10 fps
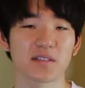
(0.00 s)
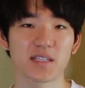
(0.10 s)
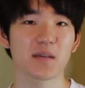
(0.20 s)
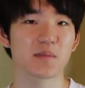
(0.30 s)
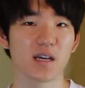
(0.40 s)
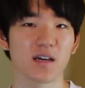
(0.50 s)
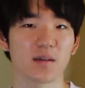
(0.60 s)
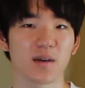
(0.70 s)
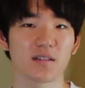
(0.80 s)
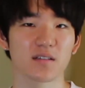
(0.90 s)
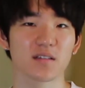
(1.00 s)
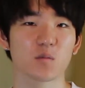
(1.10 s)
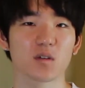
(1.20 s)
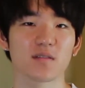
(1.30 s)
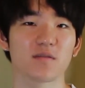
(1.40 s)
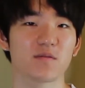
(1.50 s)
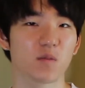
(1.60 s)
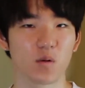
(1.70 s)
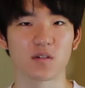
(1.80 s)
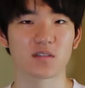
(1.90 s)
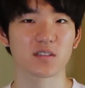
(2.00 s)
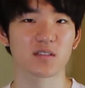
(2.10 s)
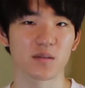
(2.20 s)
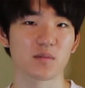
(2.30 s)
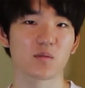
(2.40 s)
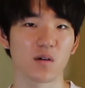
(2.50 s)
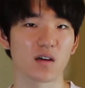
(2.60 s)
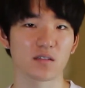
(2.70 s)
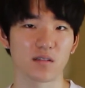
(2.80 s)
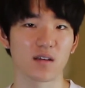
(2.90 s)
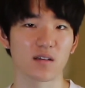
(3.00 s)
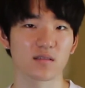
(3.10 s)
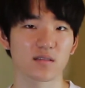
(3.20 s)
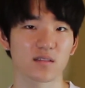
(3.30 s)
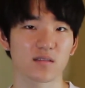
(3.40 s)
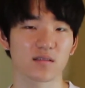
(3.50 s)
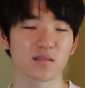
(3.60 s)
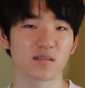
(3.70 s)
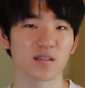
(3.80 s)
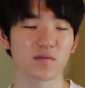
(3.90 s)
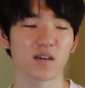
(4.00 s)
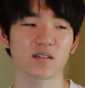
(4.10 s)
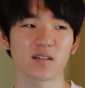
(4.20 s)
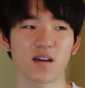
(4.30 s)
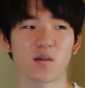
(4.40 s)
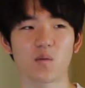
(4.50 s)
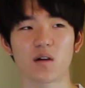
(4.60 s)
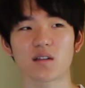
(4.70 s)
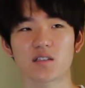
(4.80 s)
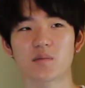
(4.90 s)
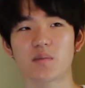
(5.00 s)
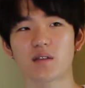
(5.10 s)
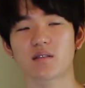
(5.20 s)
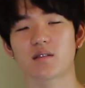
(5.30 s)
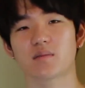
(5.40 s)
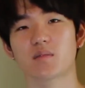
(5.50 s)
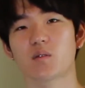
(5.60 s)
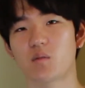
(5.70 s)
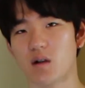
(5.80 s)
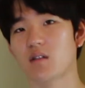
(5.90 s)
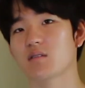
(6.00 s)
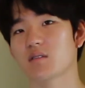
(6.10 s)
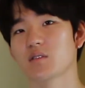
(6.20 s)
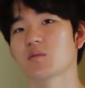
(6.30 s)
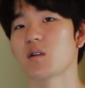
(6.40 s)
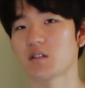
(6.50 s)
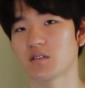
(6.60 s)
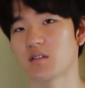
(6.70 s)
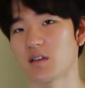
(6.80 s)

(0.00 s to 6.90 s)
the same time, I didn't want to force them to wash their hands. In fact, I wanted to make them want to wash their